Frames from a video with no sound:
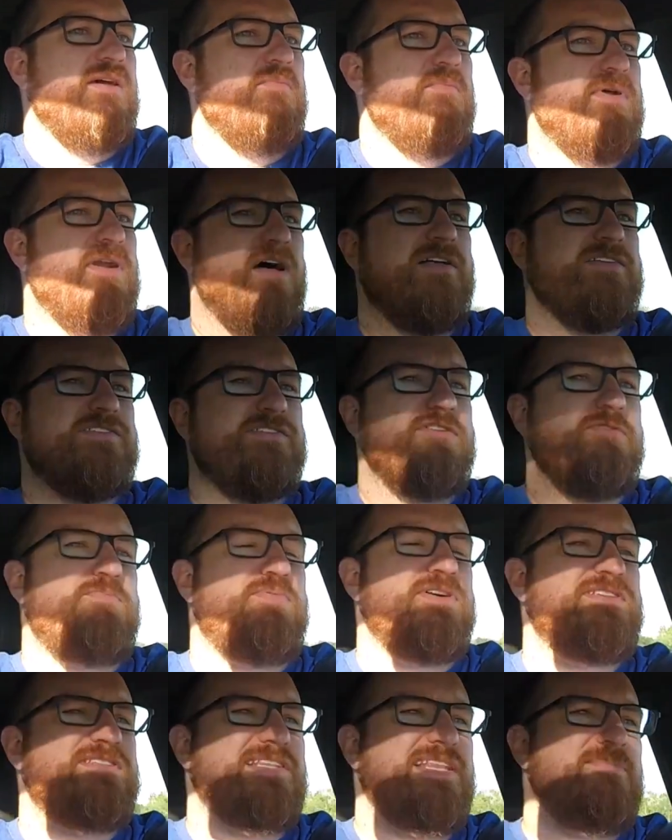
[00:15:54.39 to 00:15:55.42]
but also
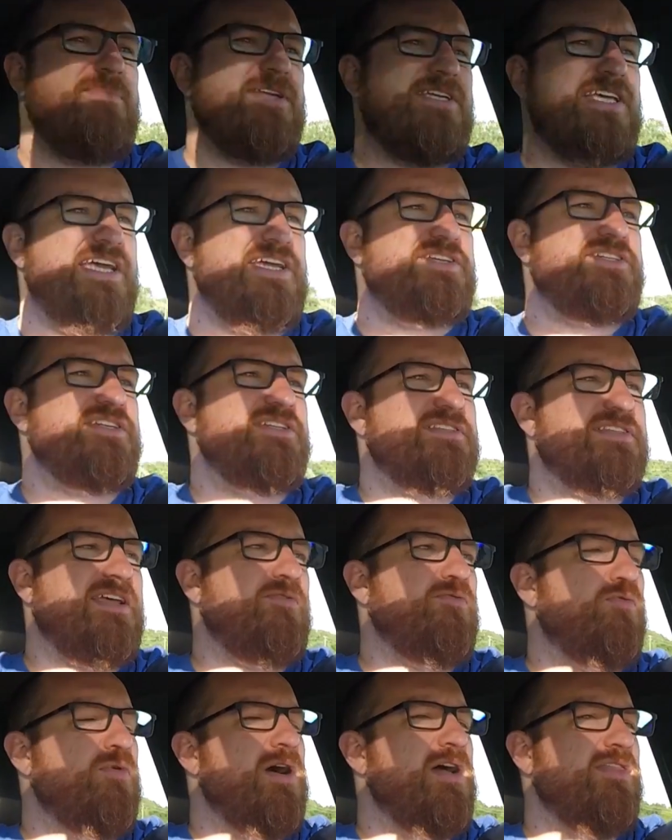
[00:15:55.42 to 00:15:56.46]
puts limitations
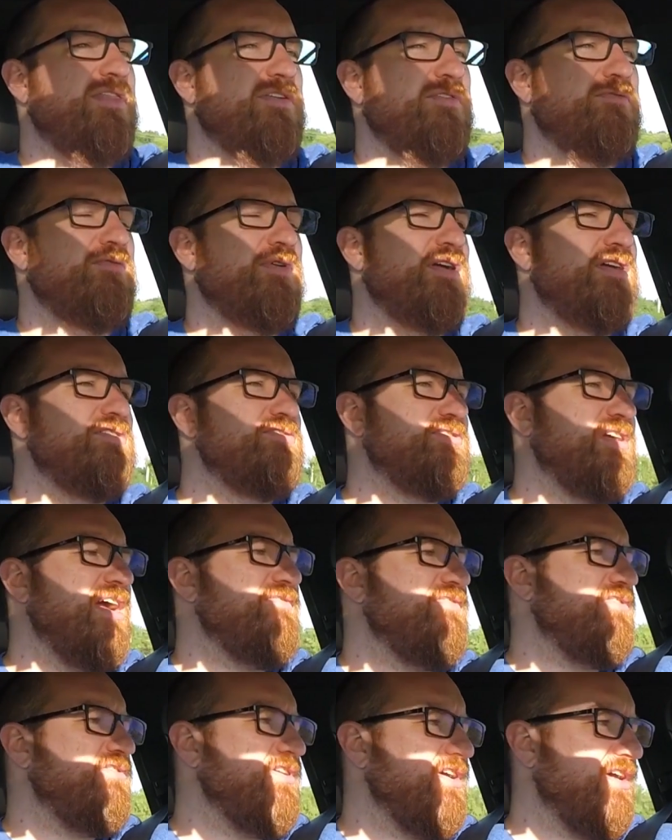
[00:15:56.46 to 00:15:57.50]
on what the rear
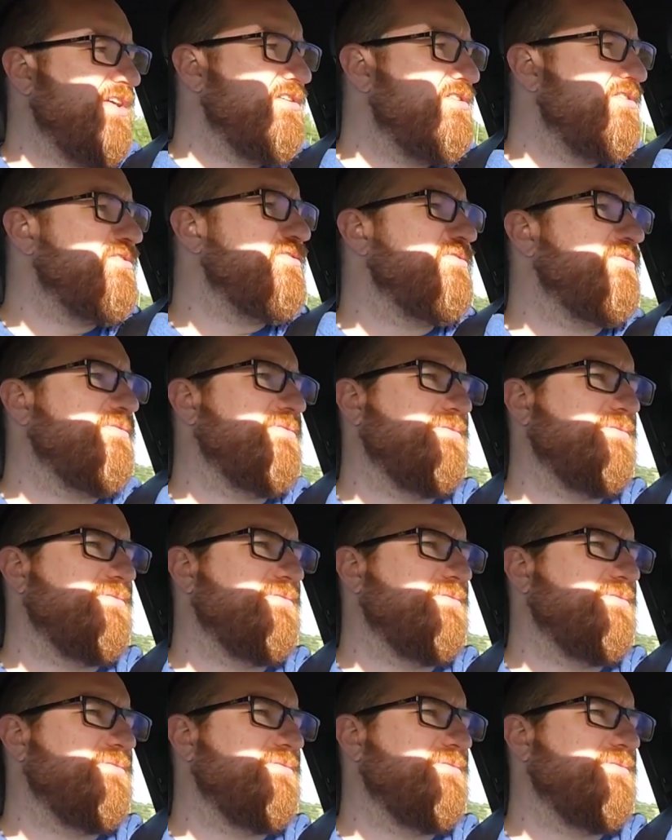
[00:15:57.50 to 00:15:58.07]
drive unit can do,